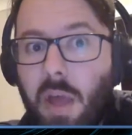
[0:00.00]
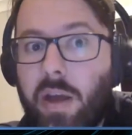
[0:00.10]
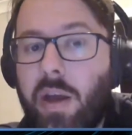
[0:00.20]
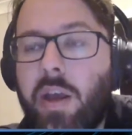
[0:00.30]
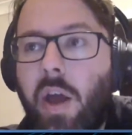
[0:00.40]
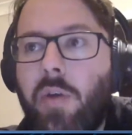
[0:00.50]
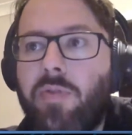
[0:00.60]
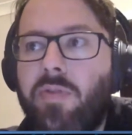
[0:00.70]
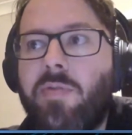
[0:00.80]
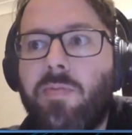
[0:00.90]
are going to go
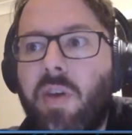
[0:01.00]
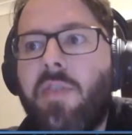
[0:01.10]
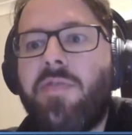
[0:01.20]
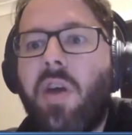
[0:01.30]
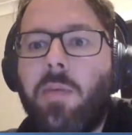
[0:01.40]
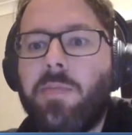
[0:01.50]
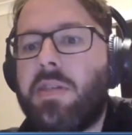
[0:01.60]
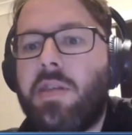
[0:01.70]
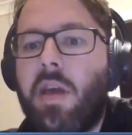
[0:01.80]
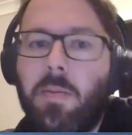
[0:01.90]
through some tough
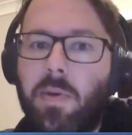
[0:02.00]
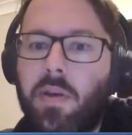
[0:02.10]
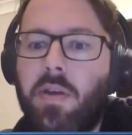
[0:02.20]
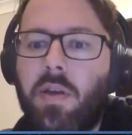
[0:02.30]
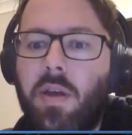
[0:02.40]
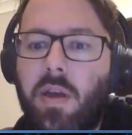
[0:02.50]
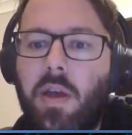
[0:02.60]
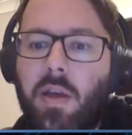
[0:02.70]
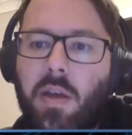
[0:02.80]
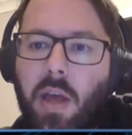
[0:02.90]
times this year, but
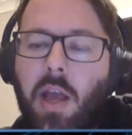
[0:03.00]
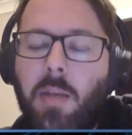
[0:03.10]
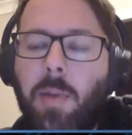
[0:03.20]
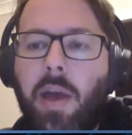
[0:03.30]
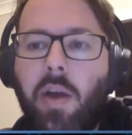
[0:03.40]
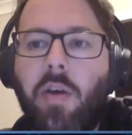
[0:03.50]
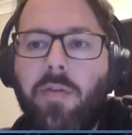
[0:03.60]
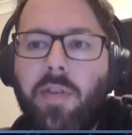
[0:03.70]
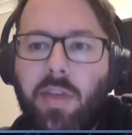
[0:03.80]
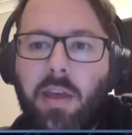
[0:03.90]
it'll pay
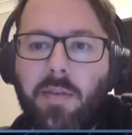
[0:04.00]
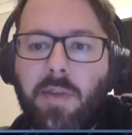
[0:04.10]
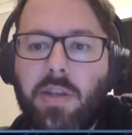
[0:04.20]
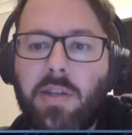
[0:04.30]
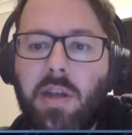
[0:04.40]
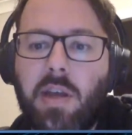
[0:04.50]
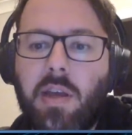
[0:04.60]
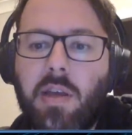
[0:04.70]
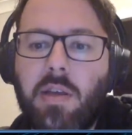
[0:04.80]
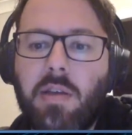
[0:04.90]
off, I think,
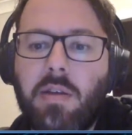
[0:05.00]
eventually.